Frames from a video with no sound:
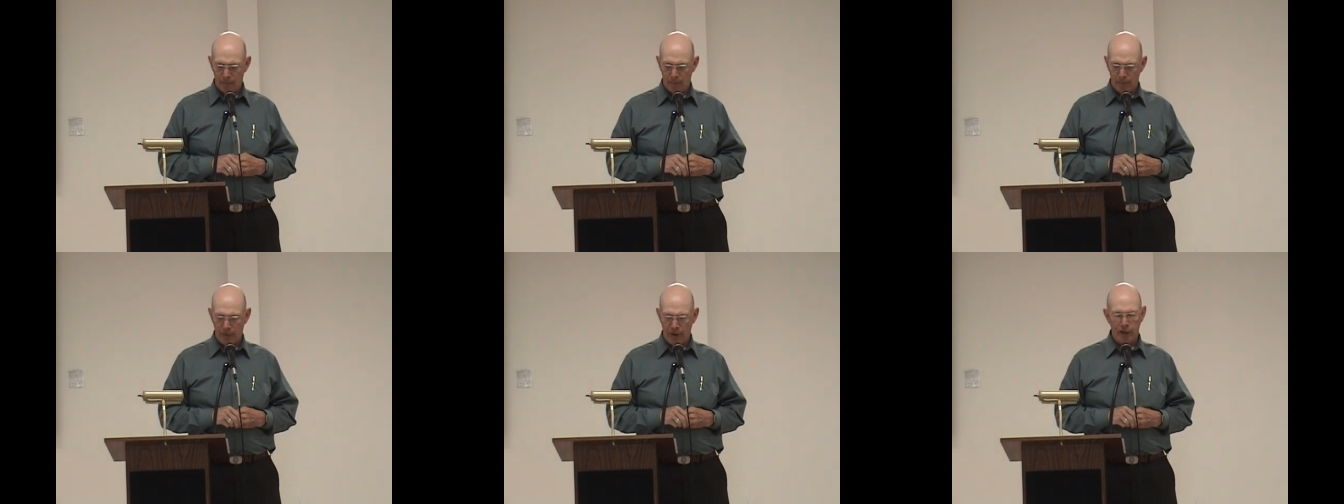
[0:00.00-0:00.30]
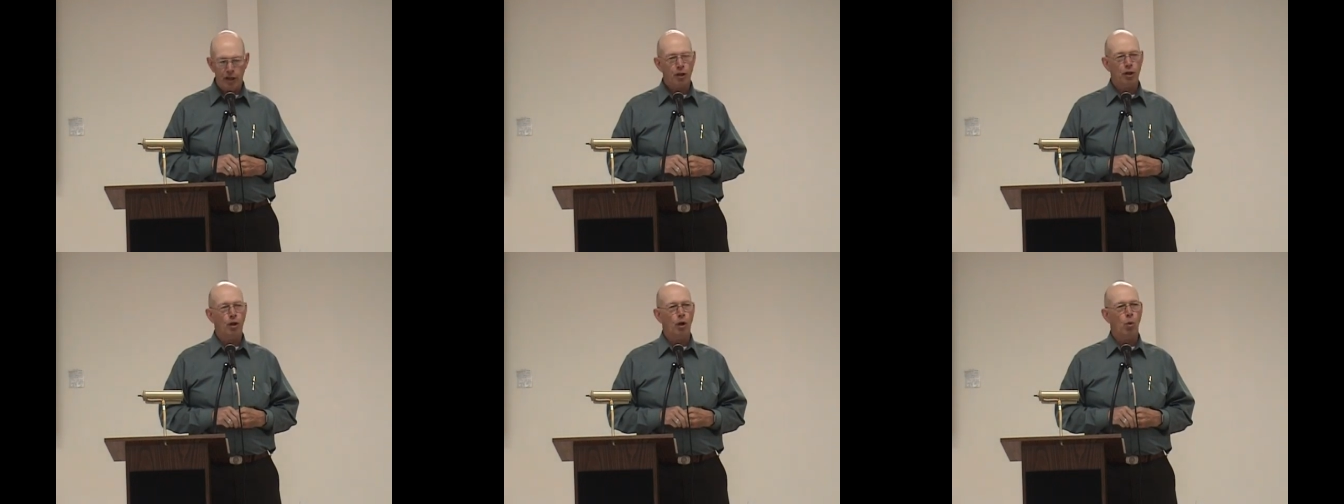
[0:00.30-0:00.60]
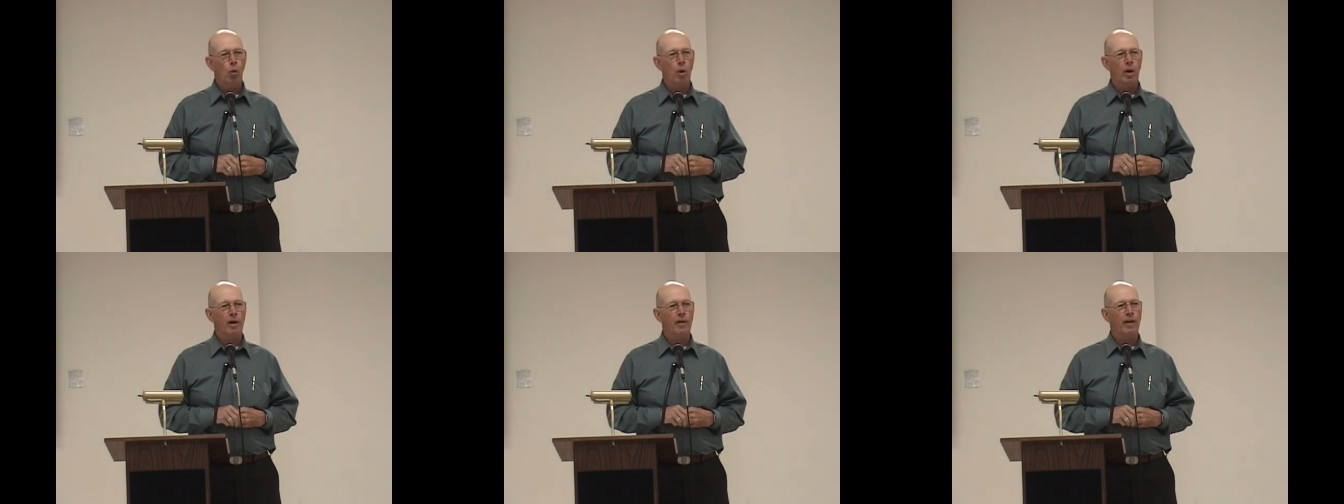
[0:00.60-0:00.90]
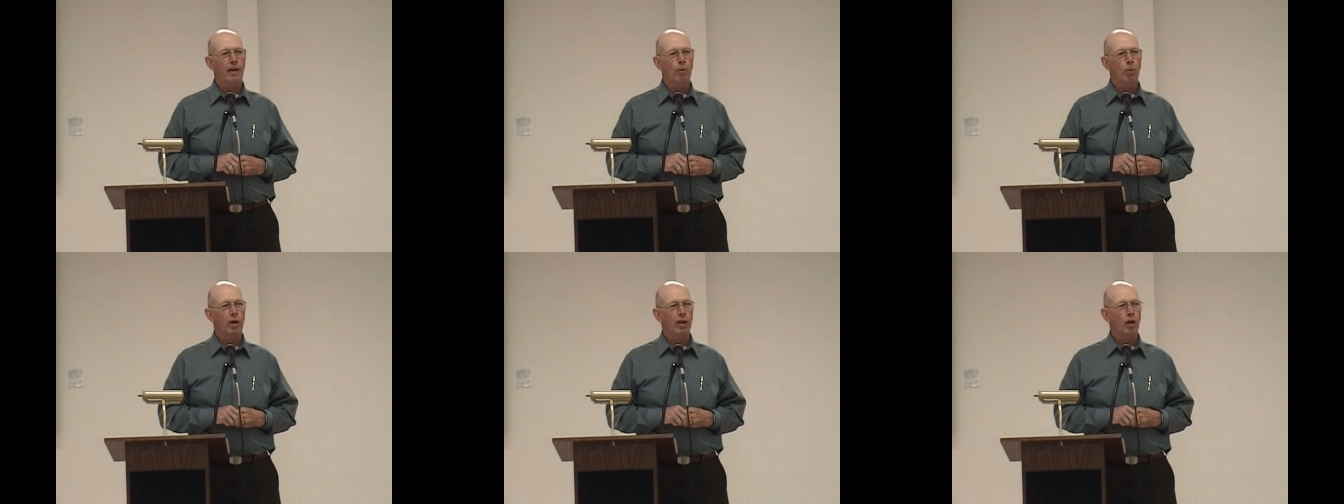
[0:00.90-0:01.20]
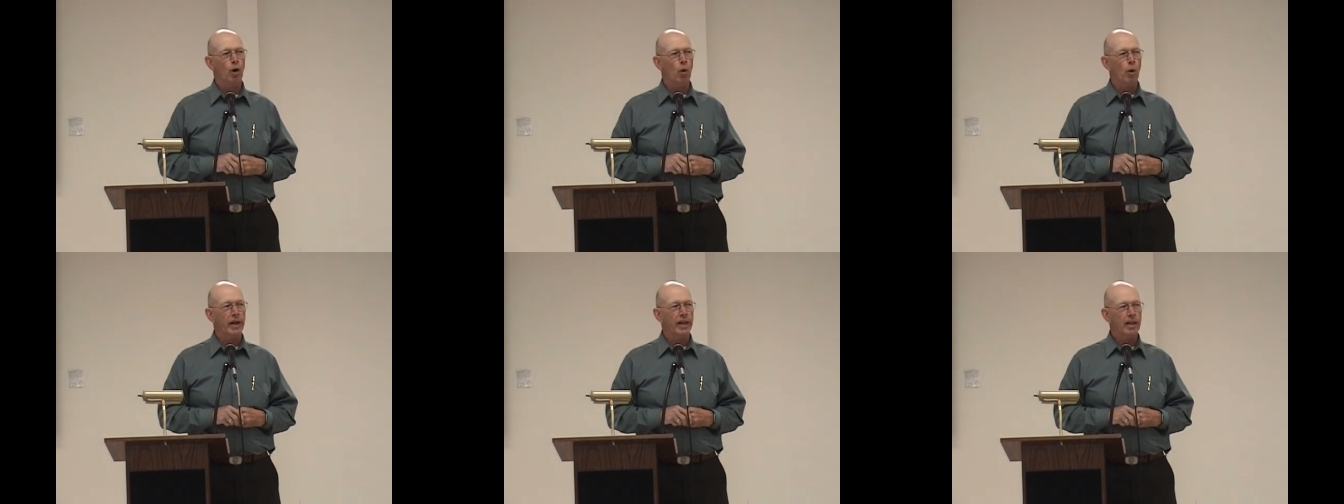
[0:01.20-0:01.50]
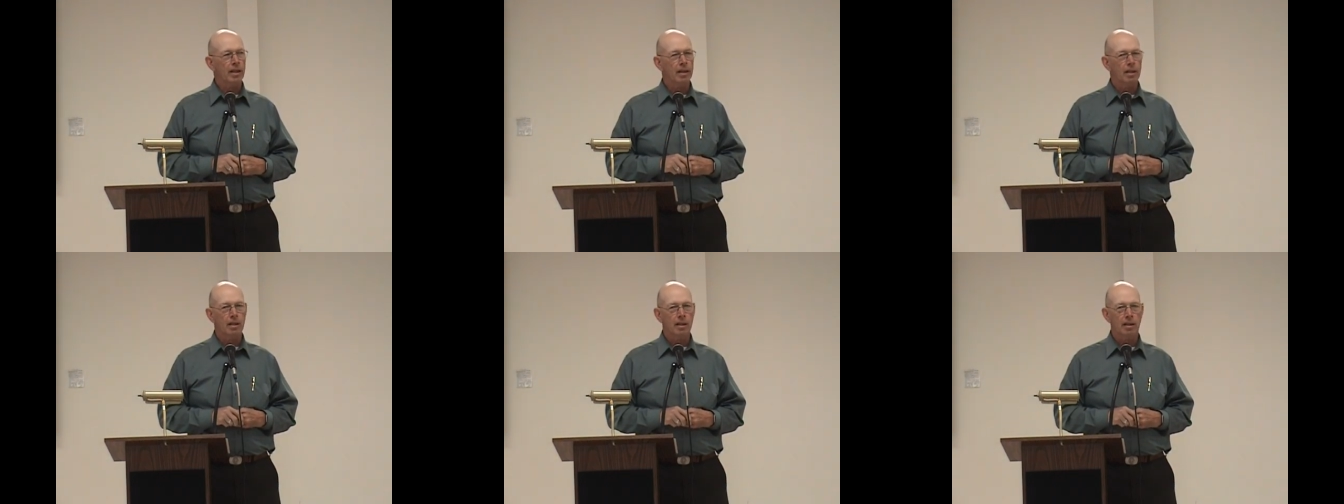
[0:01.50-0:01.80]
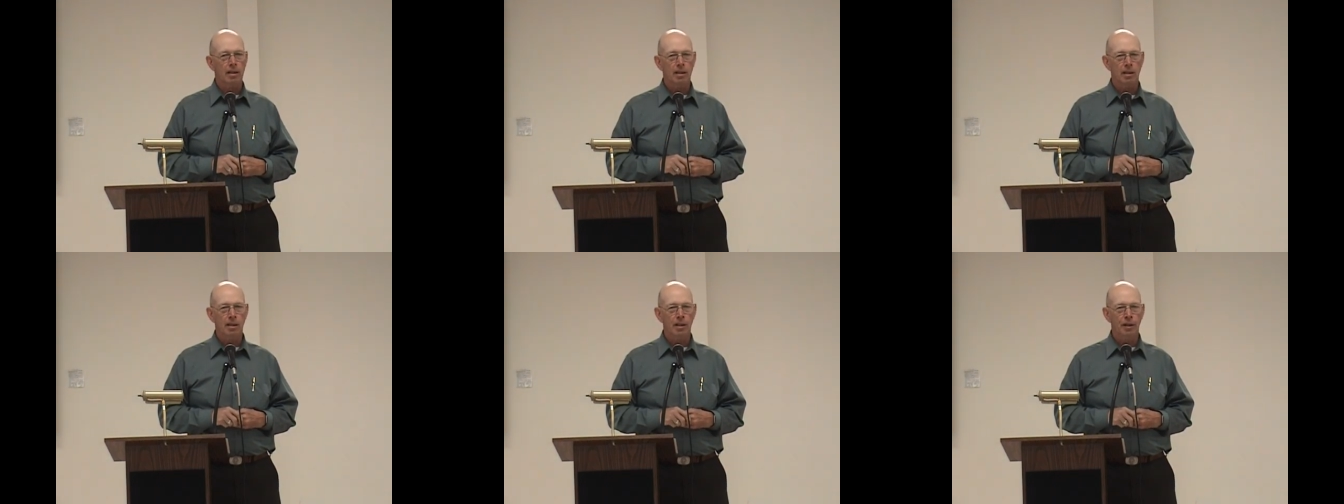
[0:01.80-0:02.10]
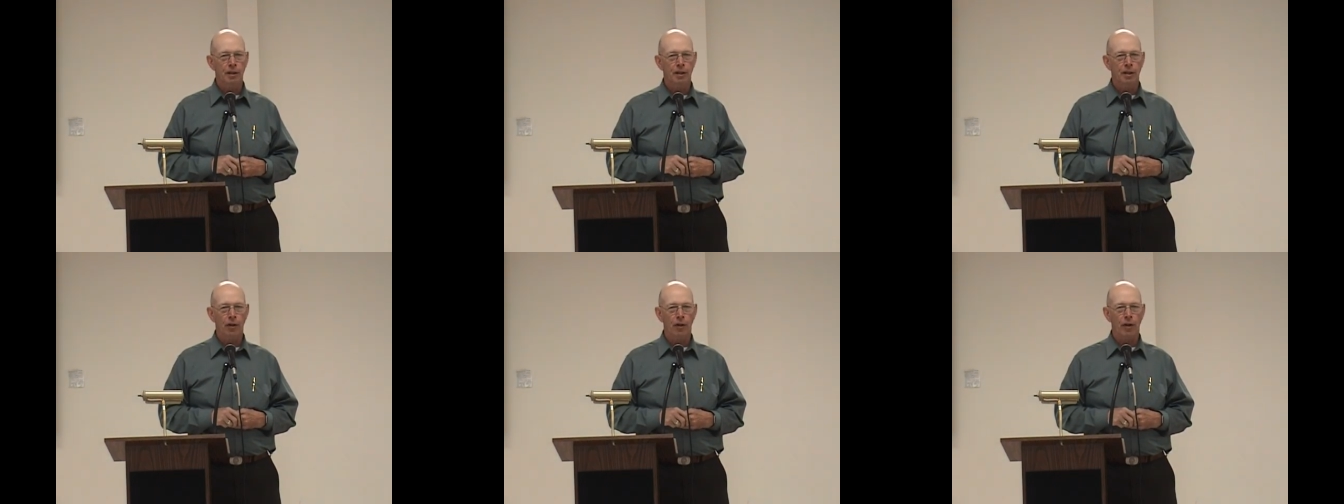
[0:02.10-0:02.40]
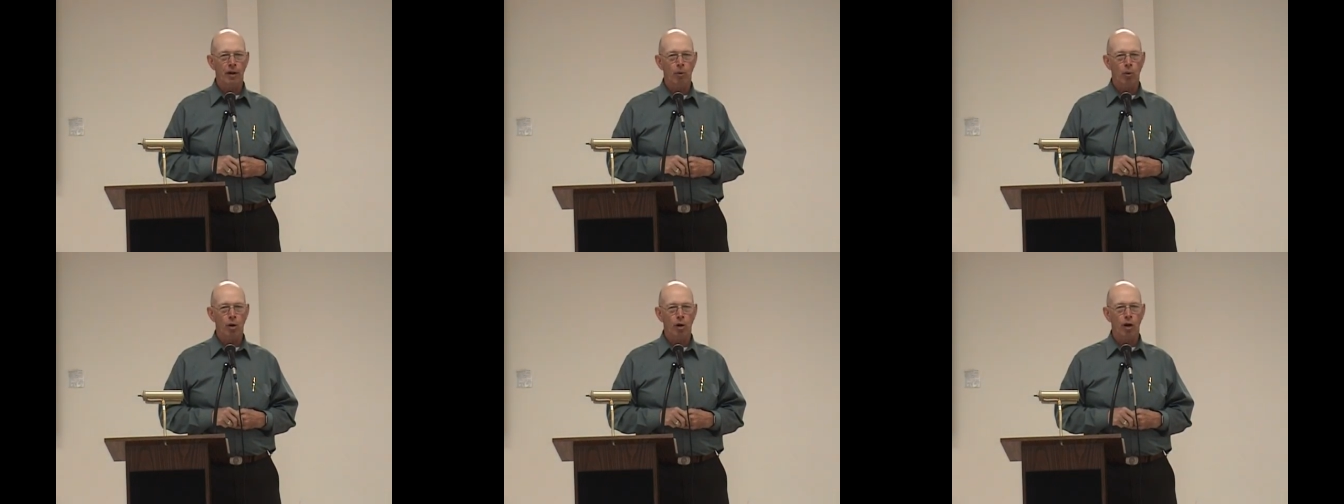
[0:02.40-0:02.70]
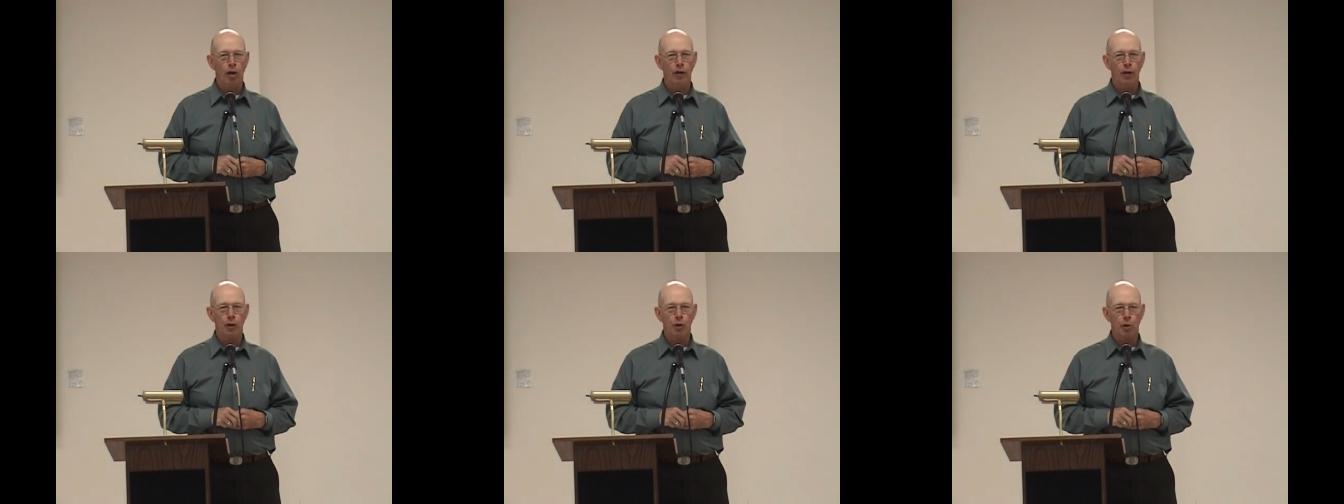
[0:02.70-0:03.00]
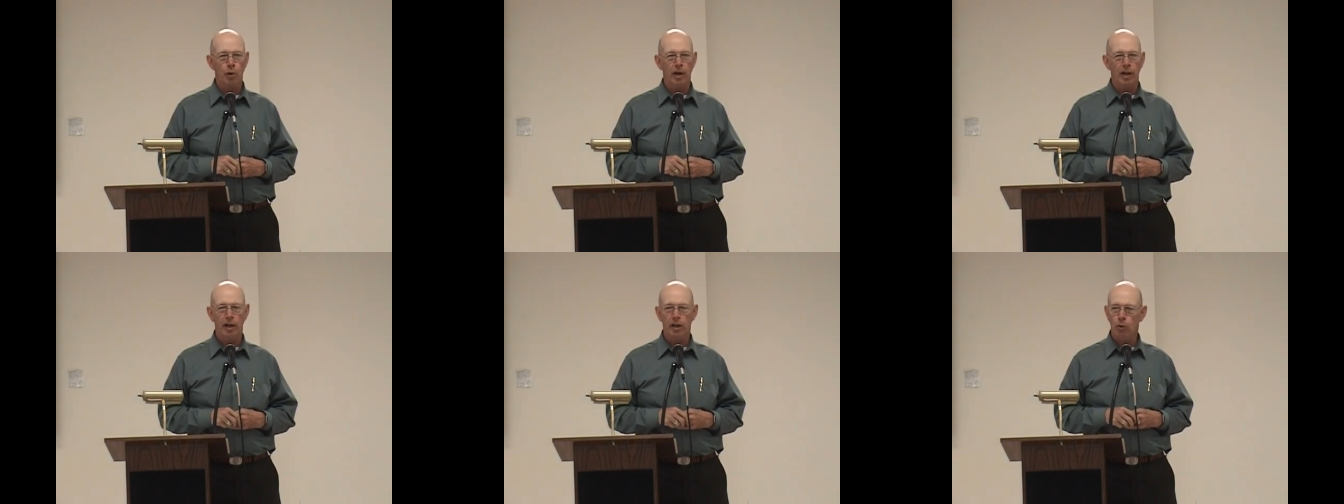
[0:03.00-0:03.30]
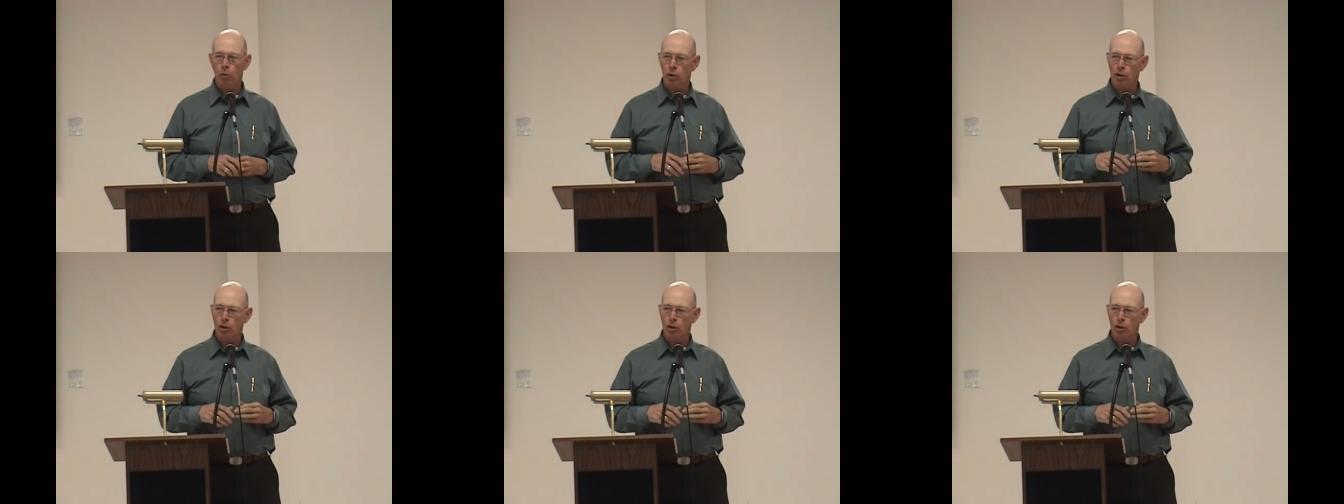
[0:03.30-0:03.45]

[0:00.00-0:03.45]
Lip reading: They didn't know where they were going until they were on the train,